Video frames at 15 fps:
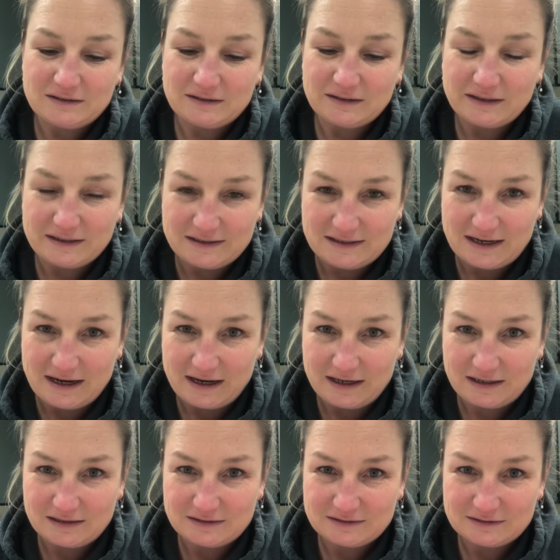a
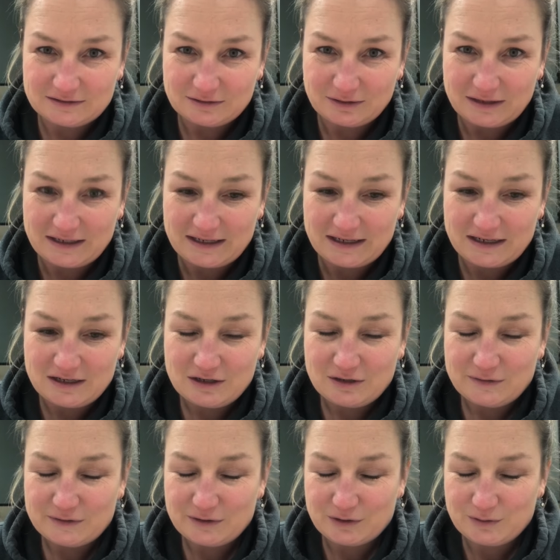day, okay?
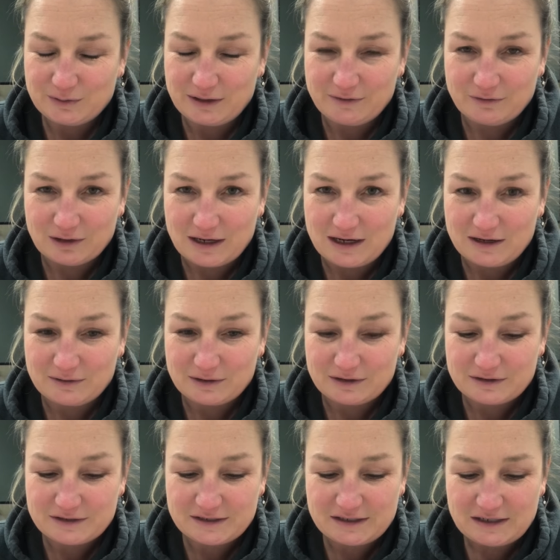So 24
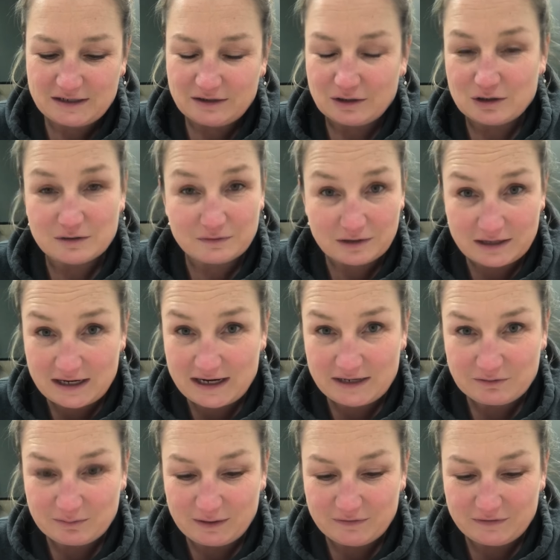hours, overnight
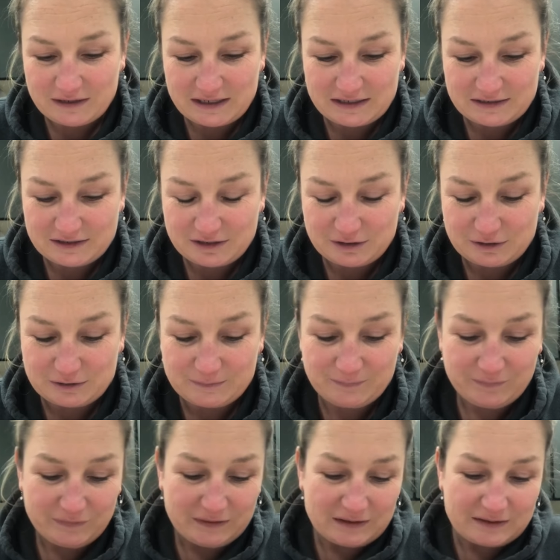would be fine too.
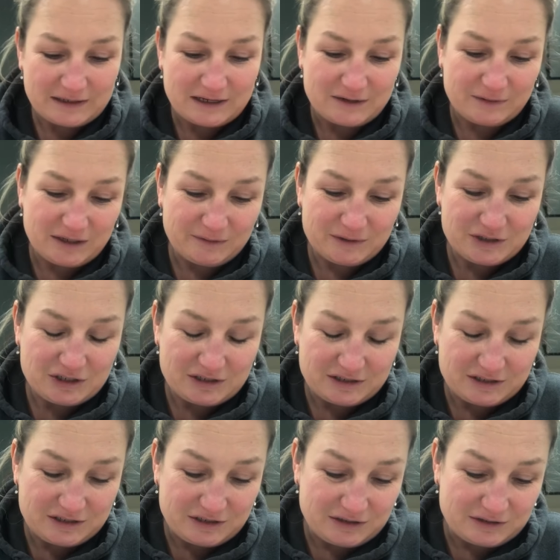Now what I want you to
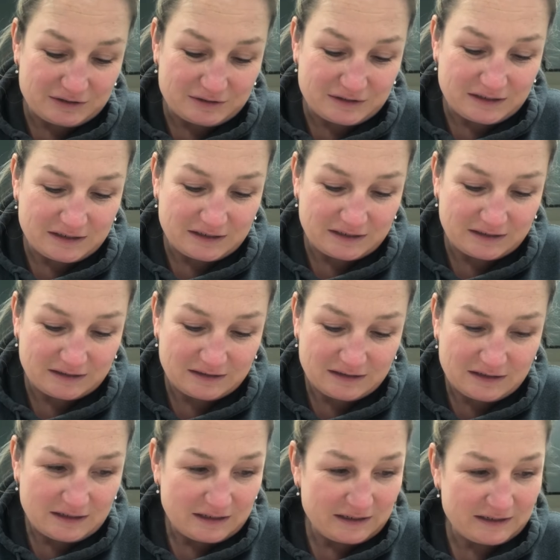do
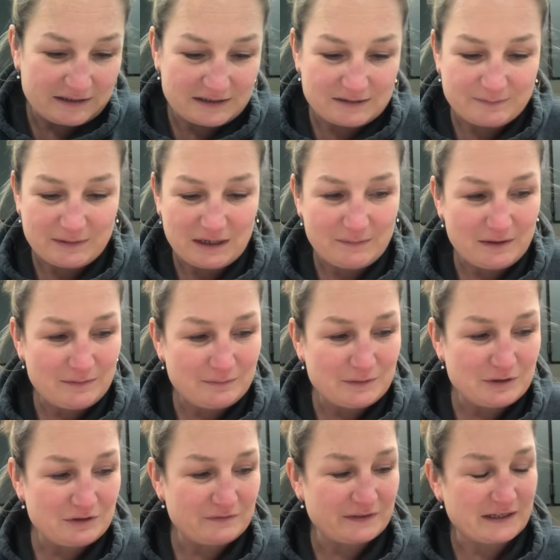is maybe
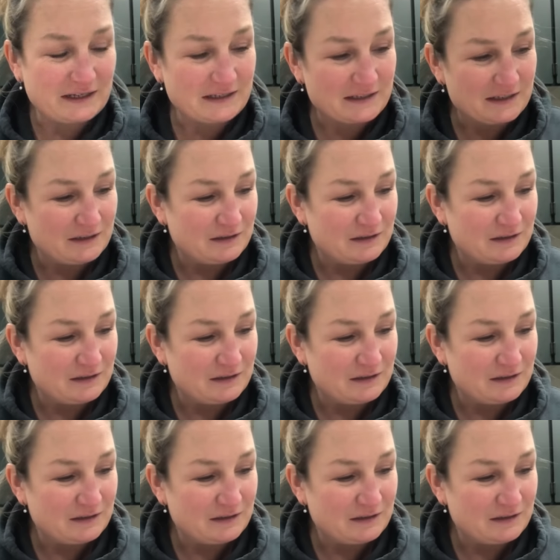move it